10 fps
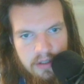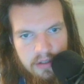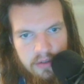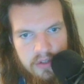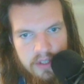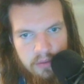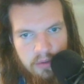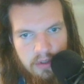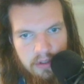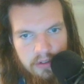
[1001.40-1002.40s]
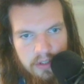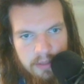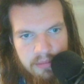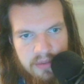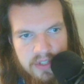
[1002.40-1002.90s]
And you see the wall on
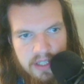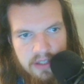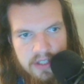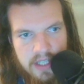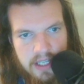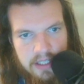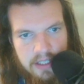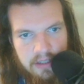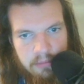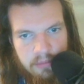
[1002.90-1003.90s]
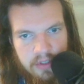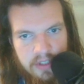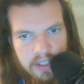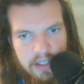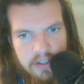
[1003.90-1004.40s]
top, still standing, but
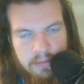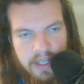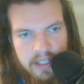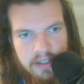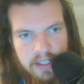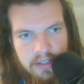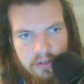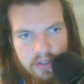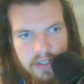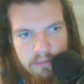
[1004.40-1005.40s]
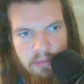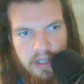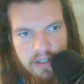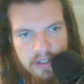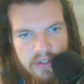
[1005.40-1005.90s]
it expanded into these
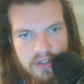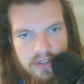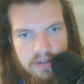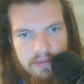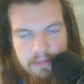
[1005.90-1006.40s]
blocks.